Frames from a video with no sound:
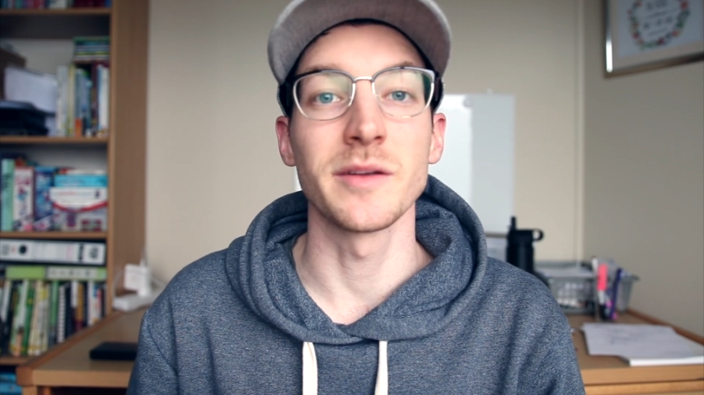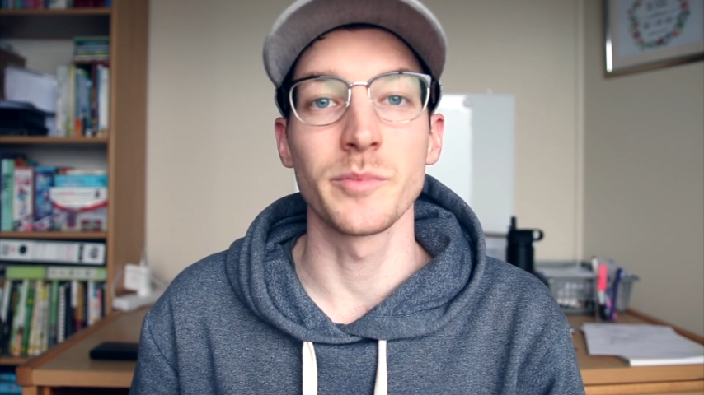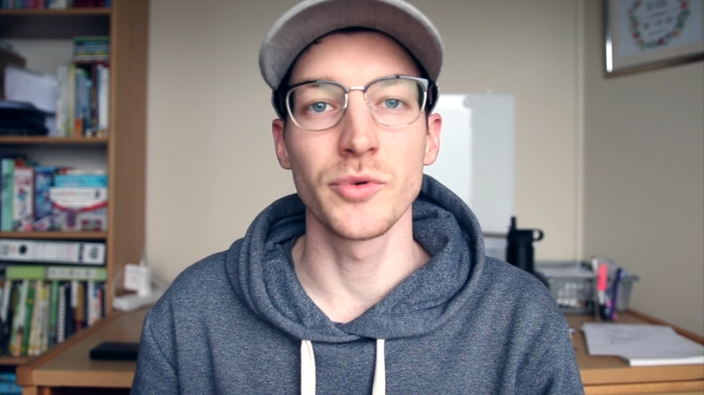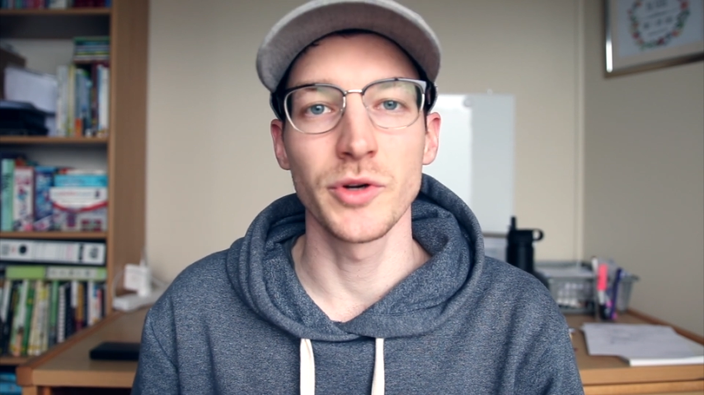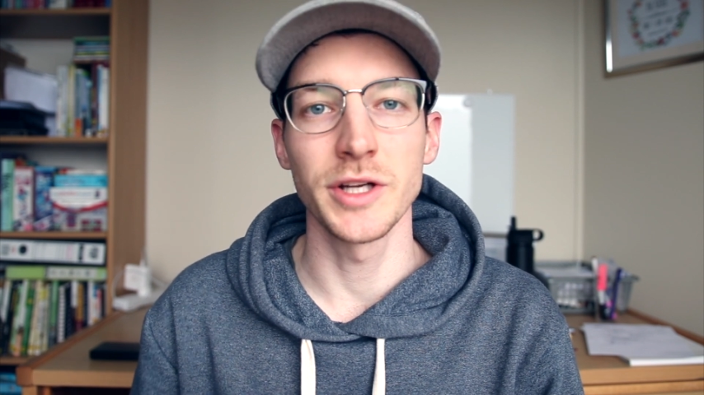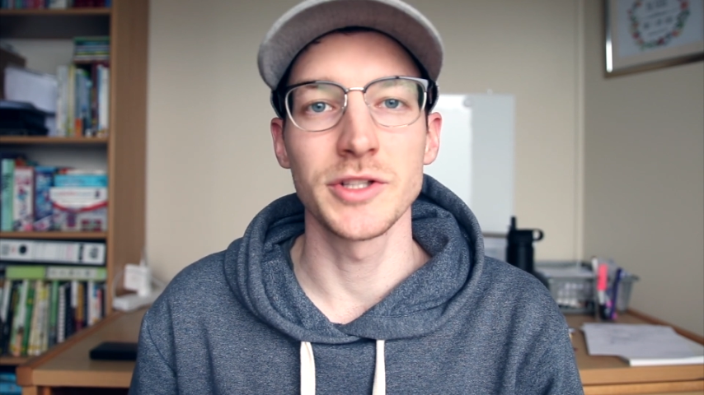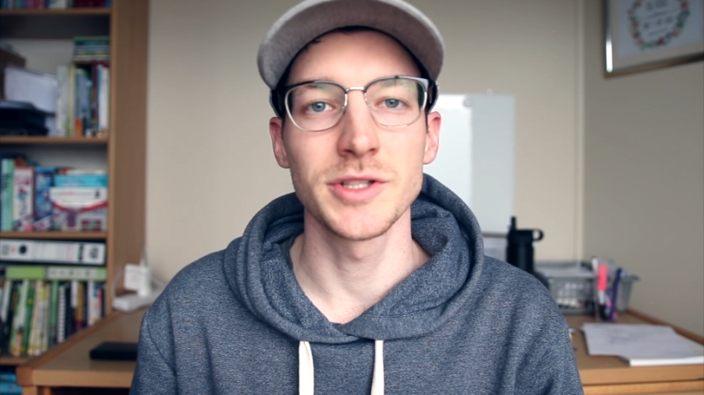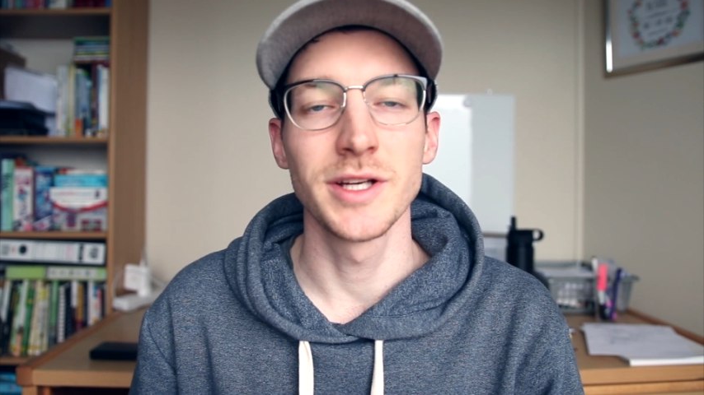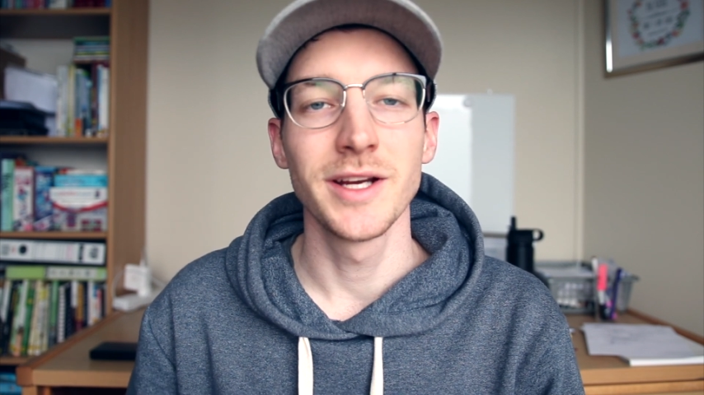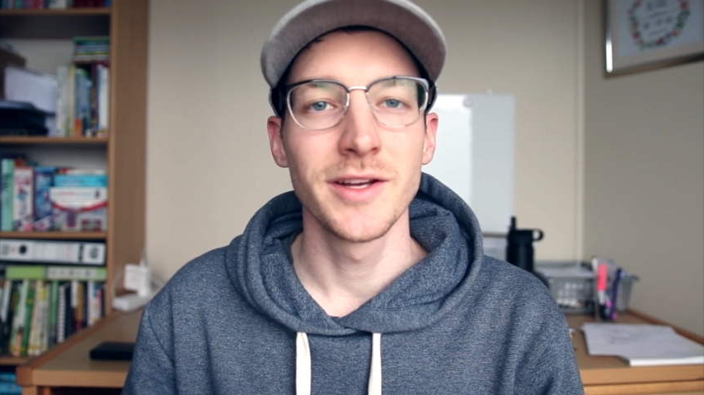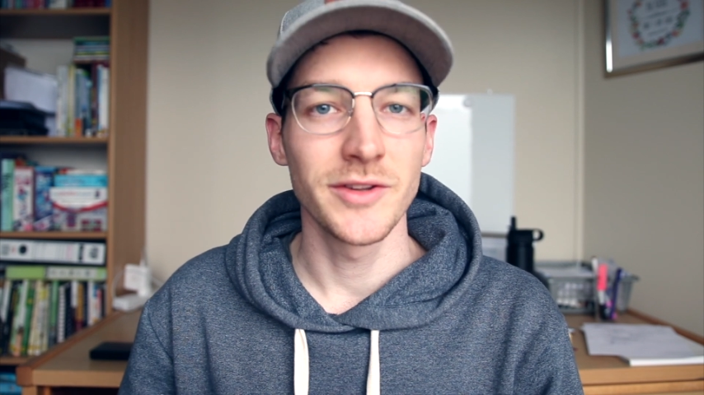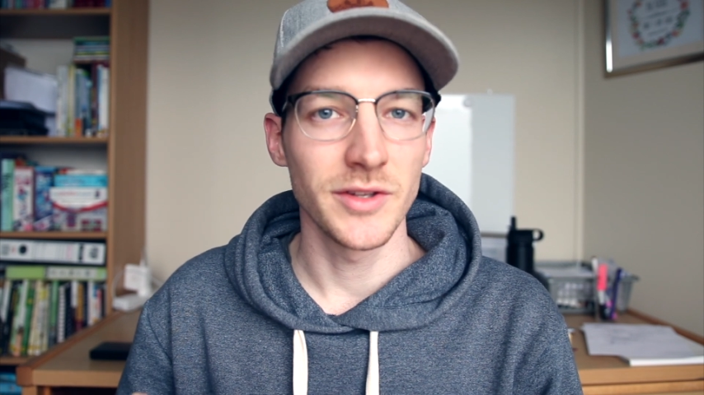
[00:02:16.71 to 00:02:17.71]
to preach
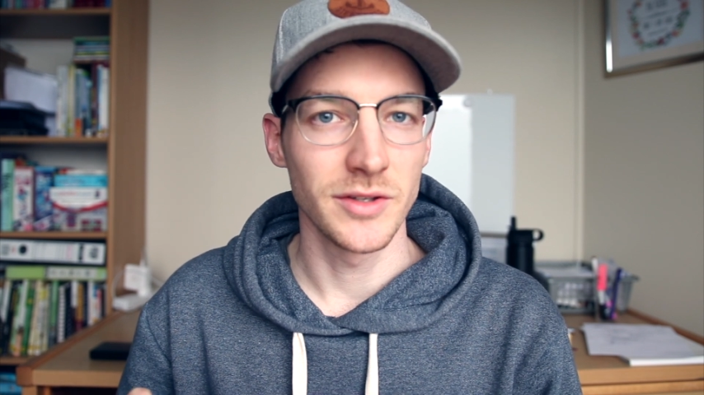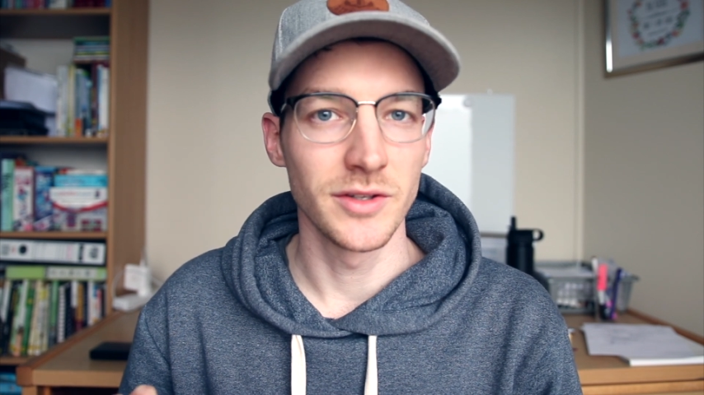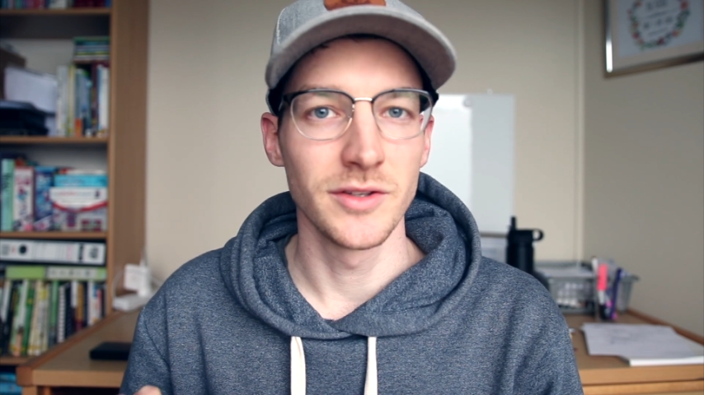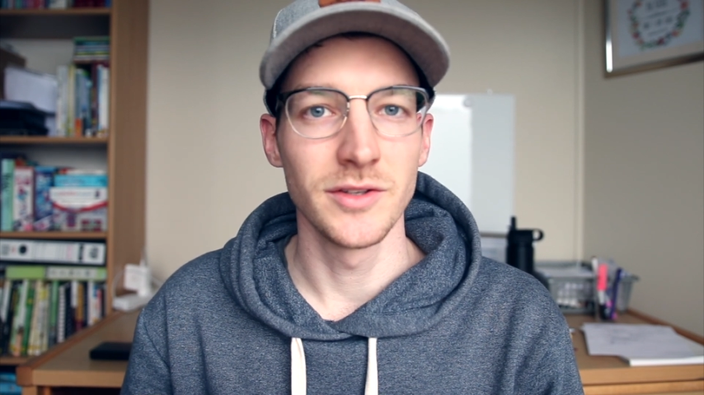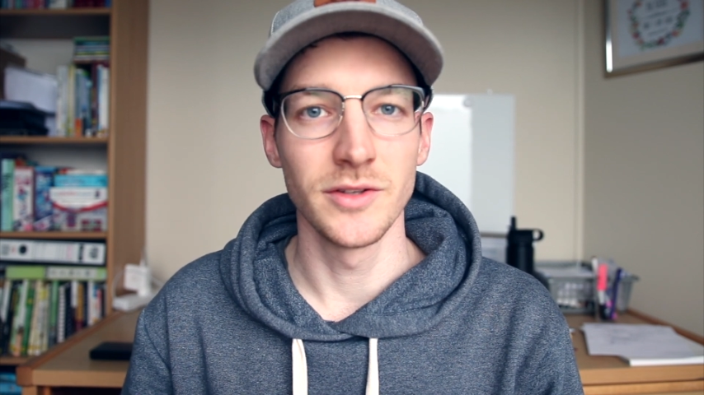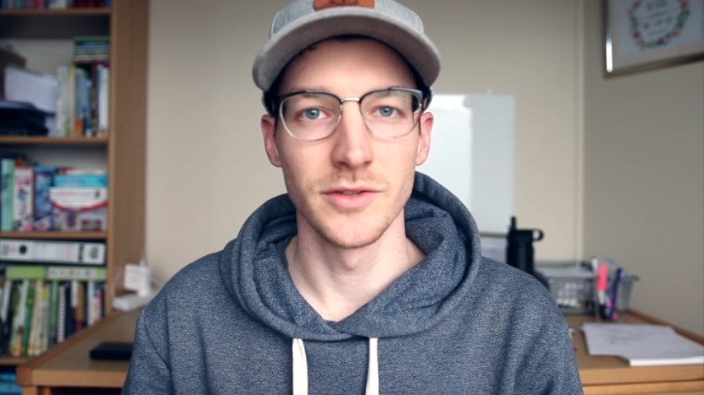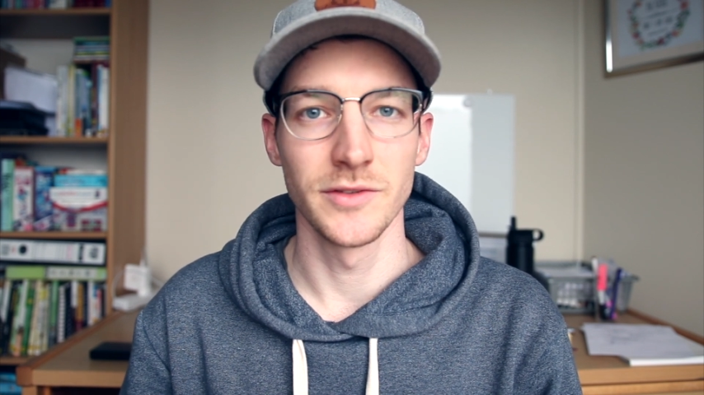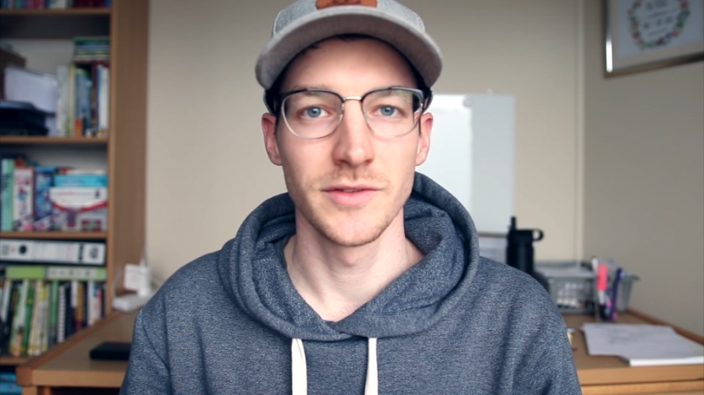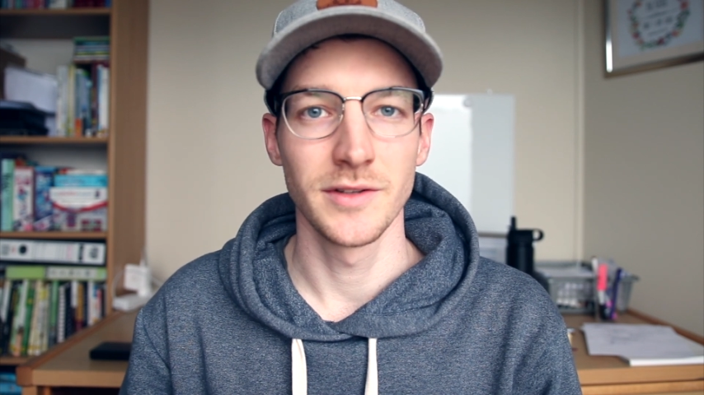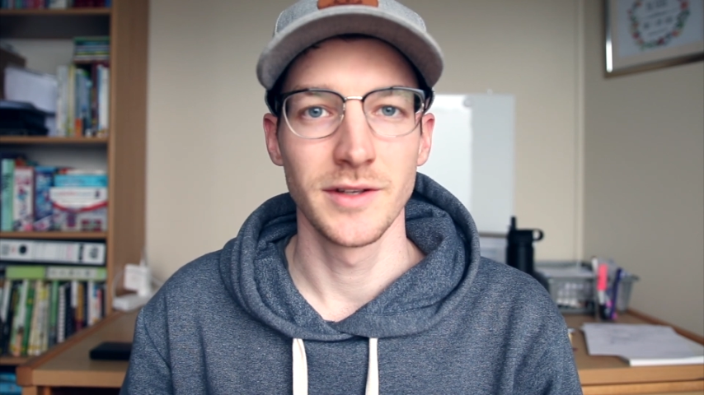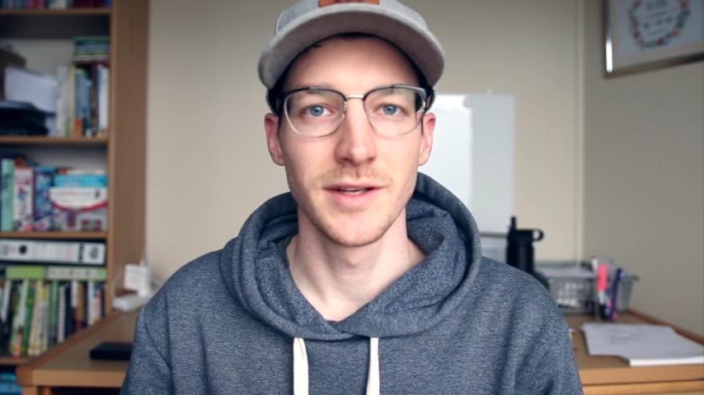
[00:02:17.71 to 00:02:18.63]
the good news.